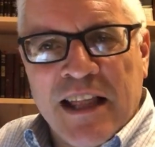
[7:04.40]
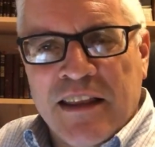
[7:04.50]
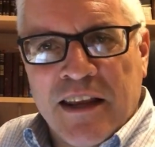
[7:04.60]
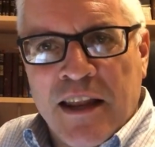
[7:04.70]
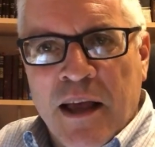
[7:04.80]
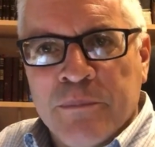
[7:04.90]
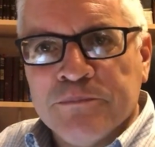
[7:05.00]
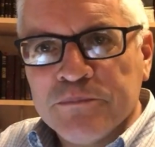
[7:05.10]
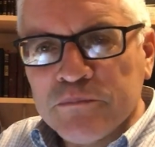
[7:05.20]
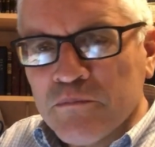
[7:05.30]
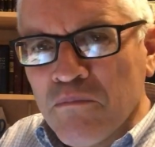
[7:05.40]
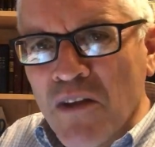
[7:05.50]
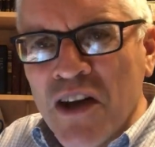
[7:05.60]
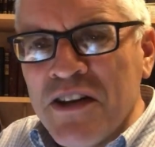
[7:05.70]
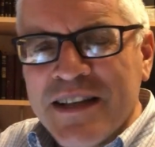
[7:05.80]
chinam,
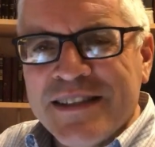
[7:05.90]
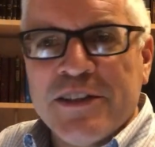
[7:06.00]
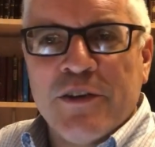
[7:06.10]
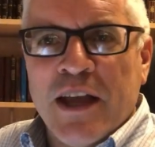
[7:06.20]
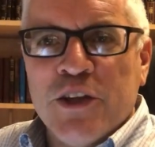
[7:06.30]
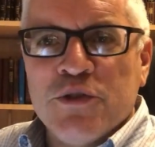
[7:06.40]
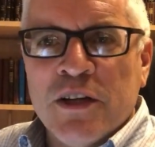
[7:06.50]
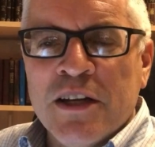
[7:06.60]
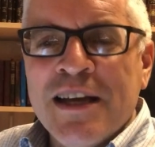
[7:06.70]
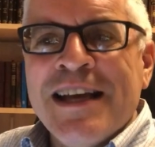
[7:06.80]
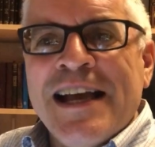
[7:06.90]
unnecessary hatred,